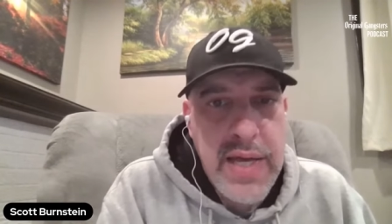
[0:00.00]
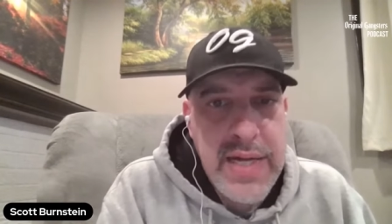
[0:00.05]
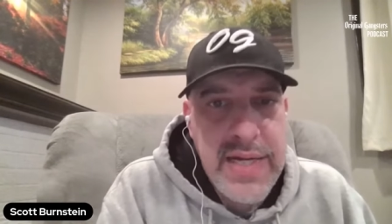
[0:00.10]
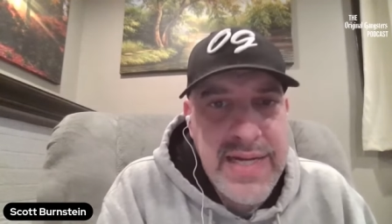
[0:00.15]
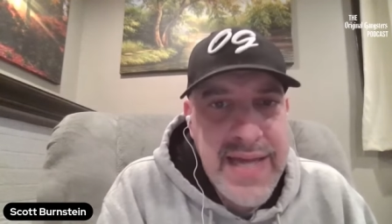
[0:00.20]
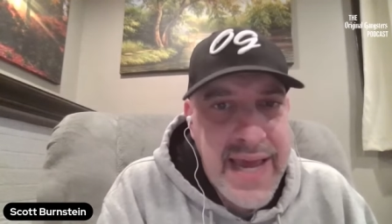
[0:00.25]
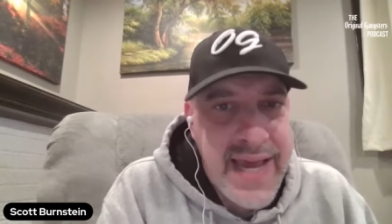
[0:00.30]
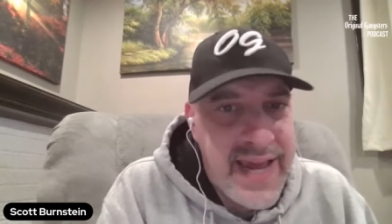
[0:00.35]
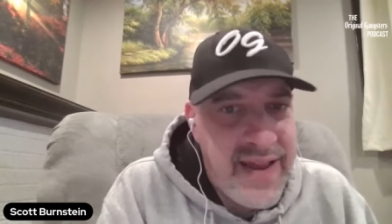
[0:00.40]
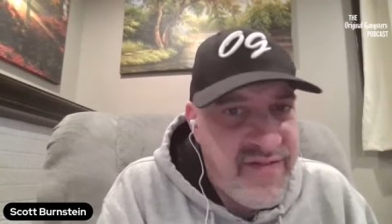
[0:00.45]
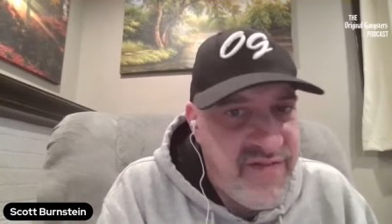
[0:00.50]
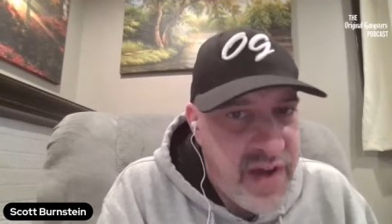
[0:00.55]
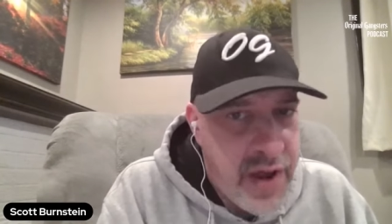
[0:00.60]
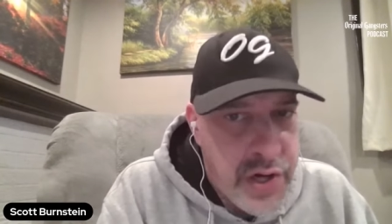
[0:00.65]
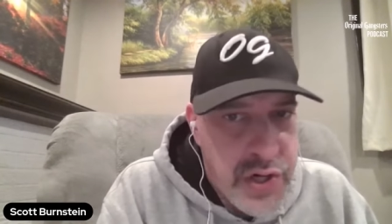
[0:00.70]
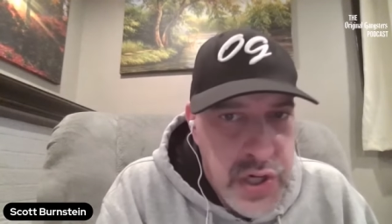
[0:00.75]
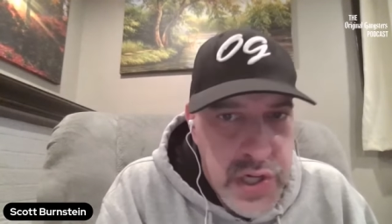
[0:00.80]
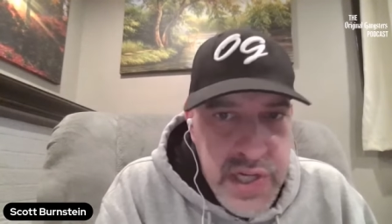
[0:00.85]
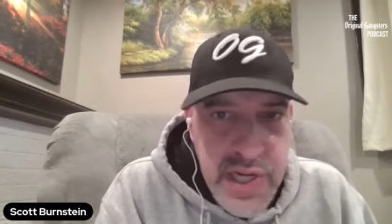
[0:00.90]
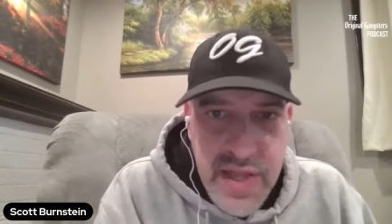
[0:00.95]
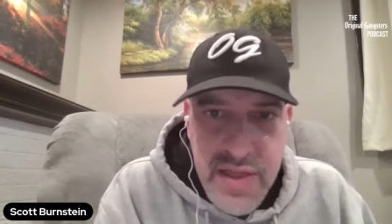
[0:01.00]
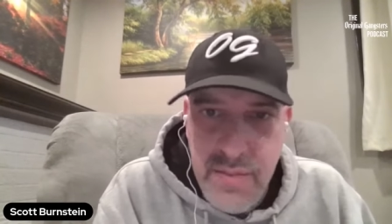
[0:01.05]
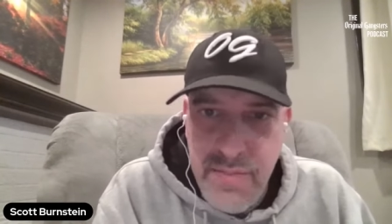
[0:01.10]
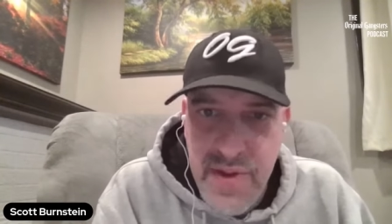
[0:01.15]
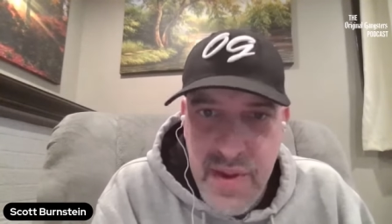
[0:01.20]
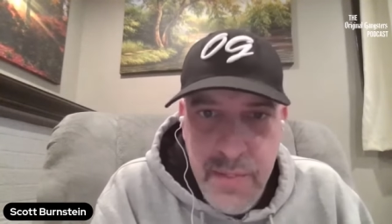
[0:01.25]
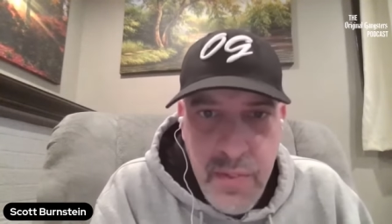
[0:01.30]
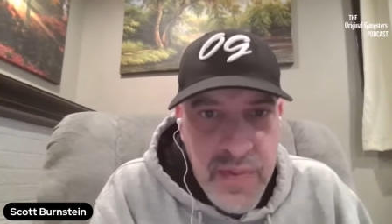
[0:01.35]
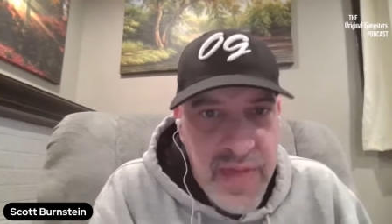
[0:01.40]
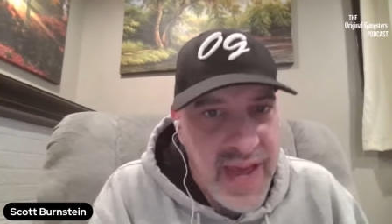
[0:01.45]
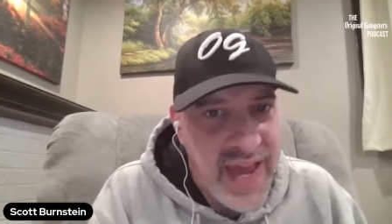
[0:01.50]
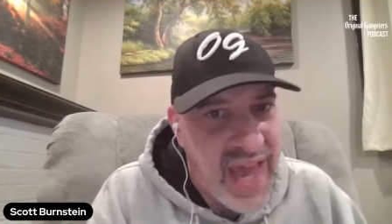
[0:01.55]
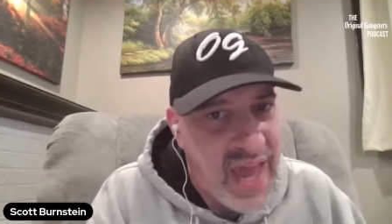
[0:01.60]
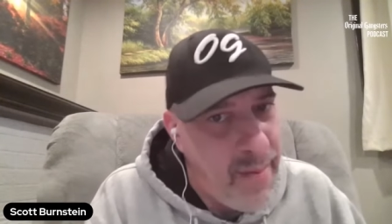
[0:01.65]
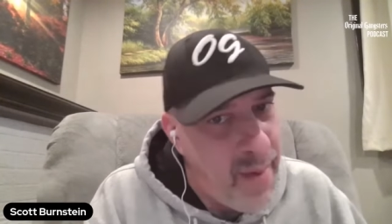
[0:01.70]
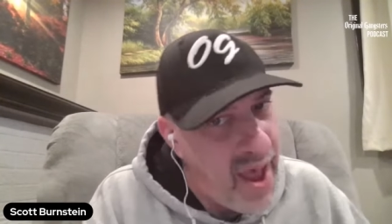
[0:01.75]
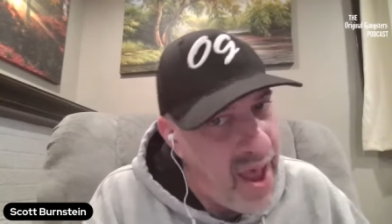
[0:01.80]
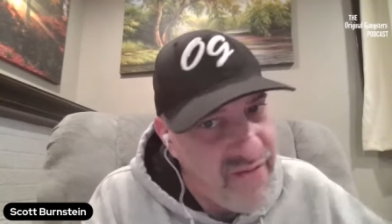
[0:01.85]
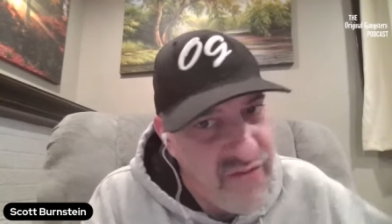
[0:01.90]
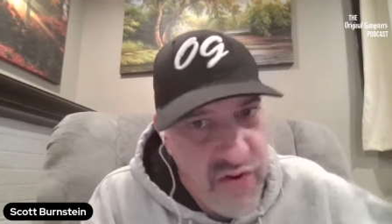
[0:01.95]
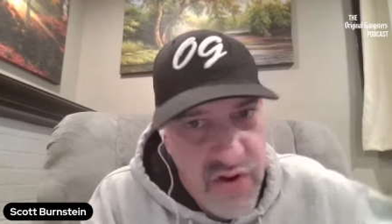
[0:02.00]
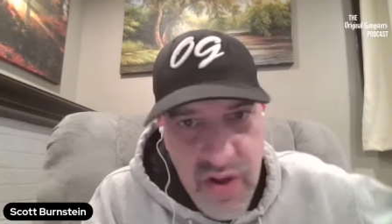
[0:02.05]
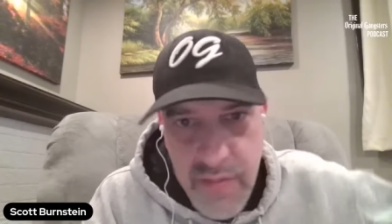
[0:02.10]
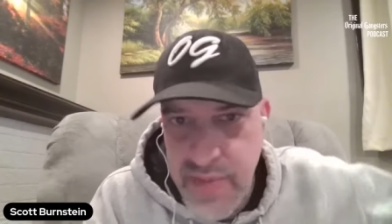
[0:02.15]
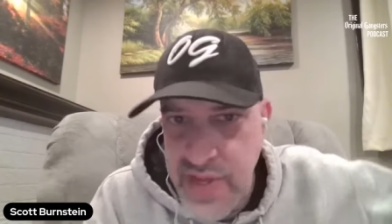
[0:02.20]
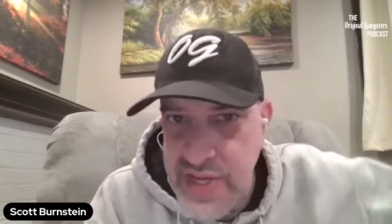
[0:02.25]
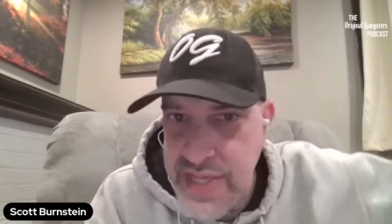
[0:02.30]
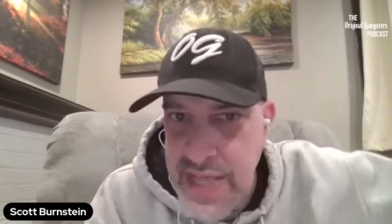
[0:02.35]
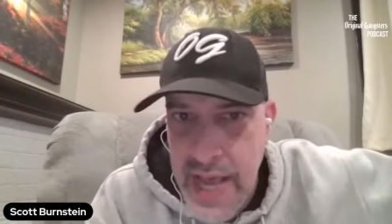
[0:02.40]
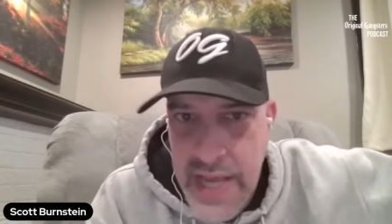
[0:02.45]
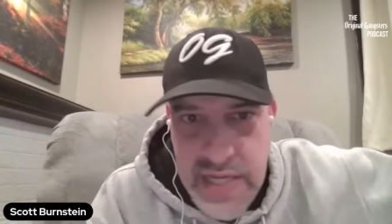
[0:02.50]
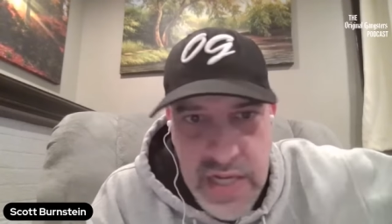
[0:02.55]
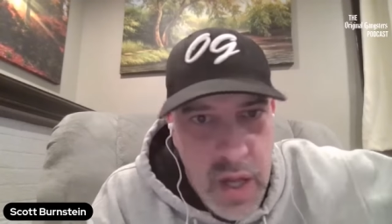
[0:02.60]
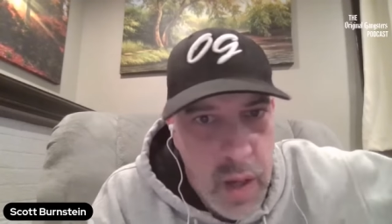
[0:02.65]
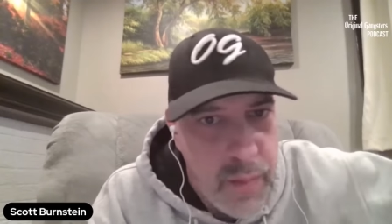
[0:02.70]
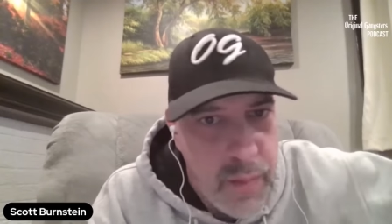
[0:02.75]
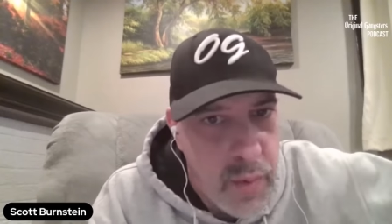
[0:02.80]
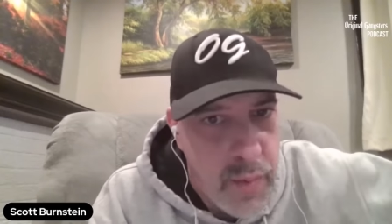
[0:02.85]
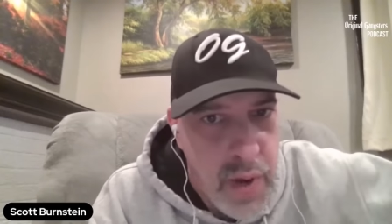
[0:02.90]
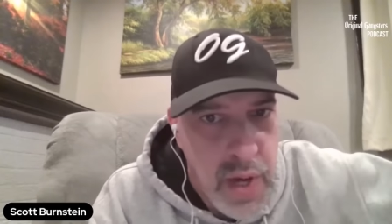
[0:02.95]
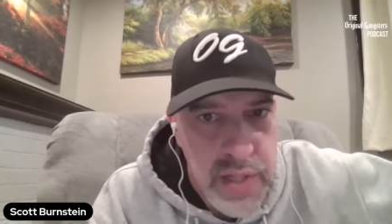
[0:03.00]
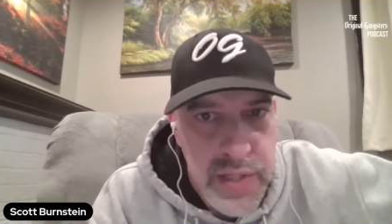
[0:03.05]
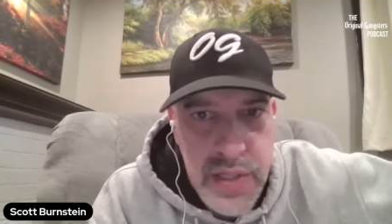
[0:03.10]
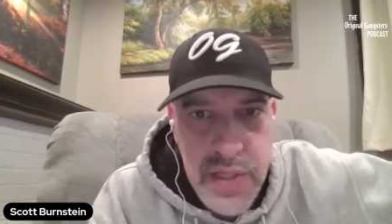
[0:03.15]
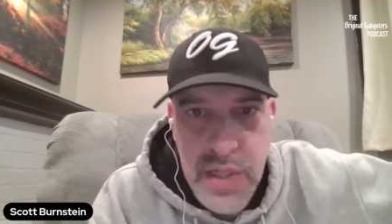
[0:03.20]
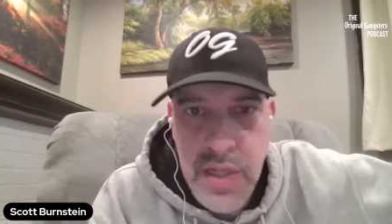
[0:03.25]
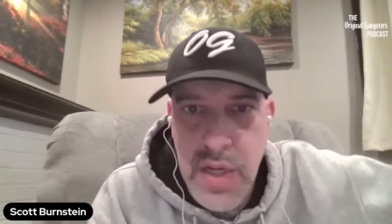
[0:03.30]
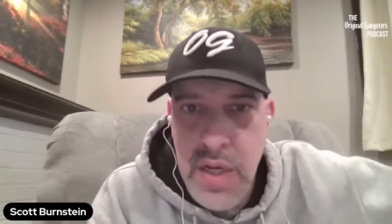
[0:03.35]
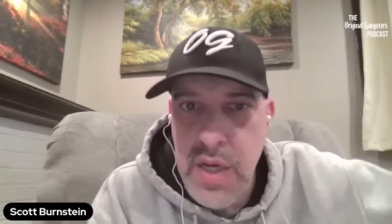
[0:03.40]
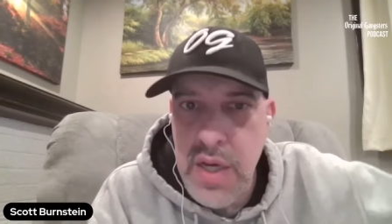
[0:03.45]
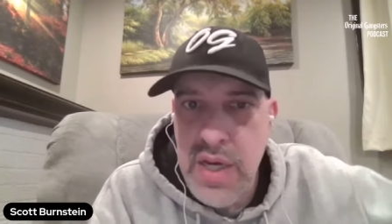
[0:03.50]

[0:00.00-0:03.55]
taking vengeance on the people that came after him these last couple months,